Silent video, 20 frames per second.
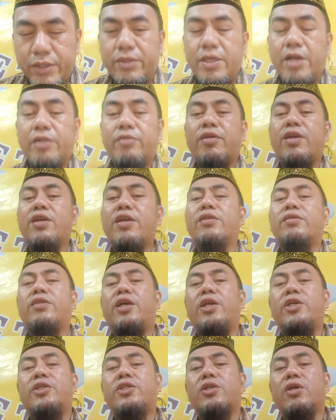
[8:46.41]
the
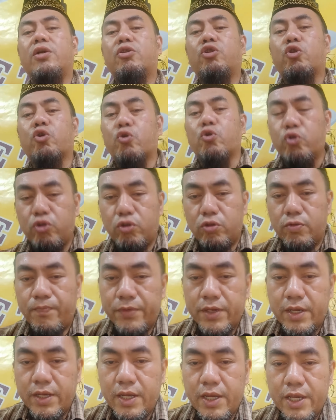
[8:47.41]
Trinity is truth,
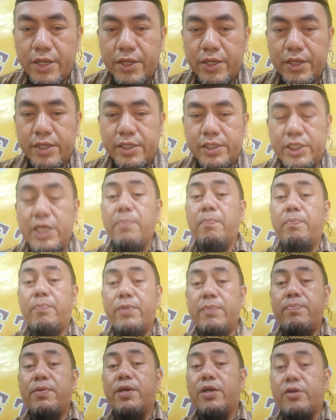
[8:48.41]

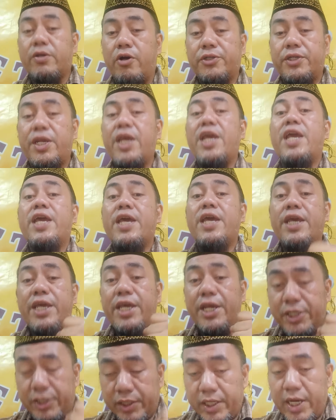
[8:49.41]
simply because
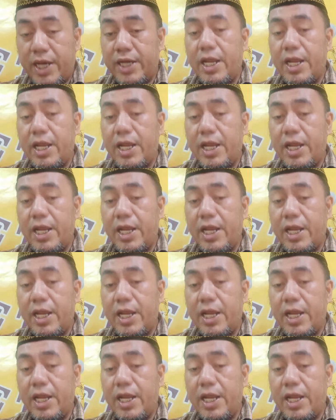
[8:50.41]
he said,